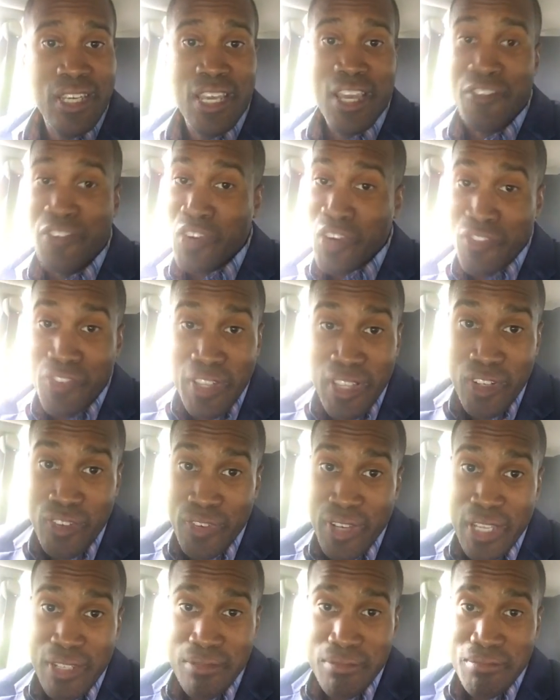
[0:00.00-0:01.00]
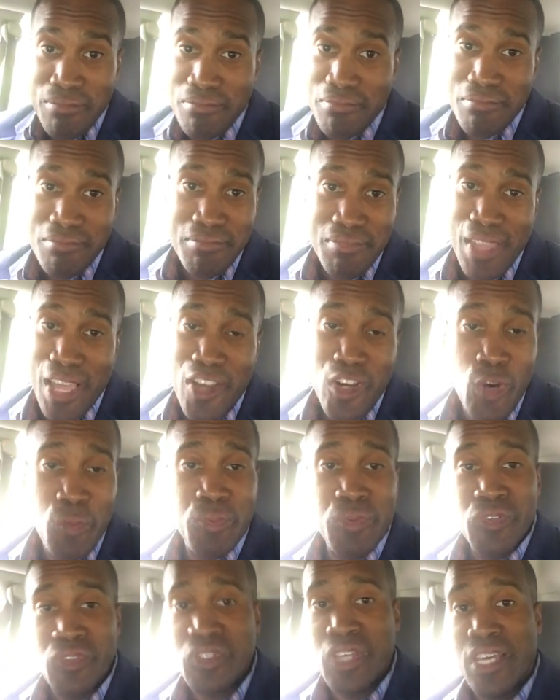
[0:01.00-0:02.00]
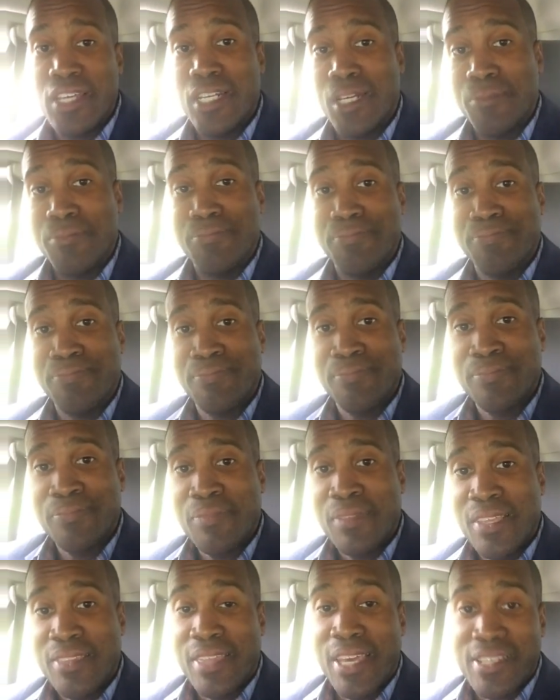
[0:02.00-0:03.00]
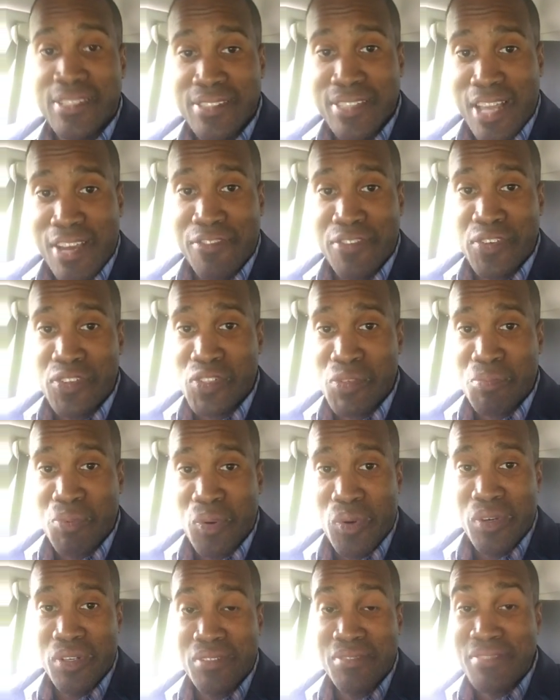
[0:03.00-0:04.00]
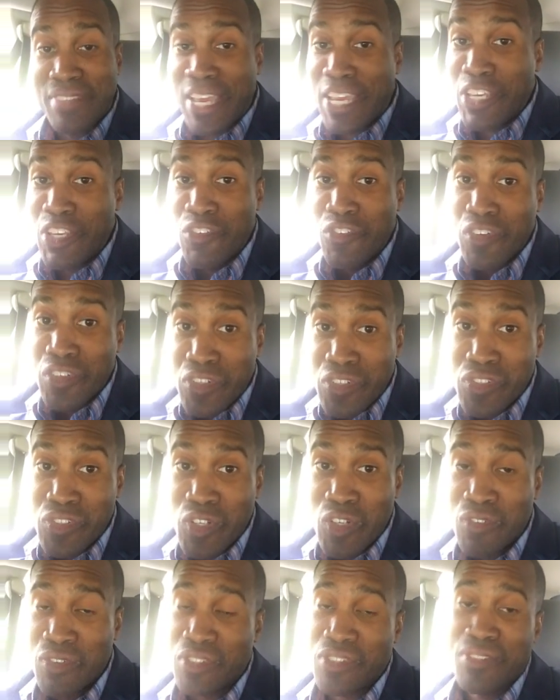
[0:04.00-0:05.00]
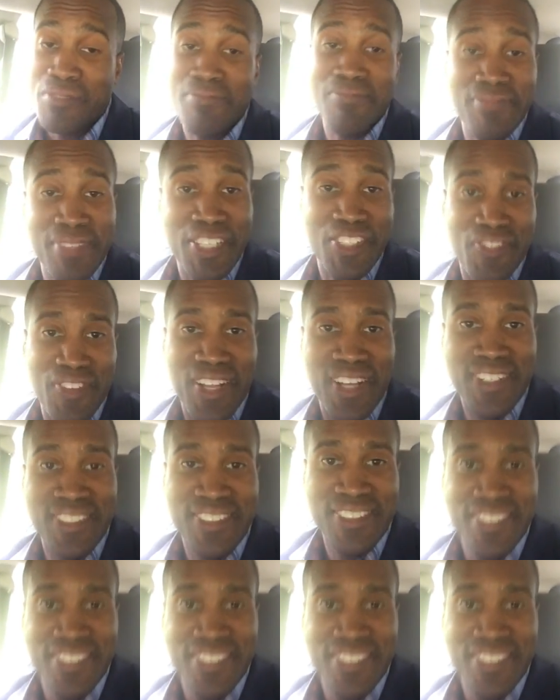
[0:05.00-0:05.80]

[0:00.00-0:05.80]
If you're a fellow vet, I hope you'll sign up. Thanks a lot for your support. Thank you for your service. Let's fly.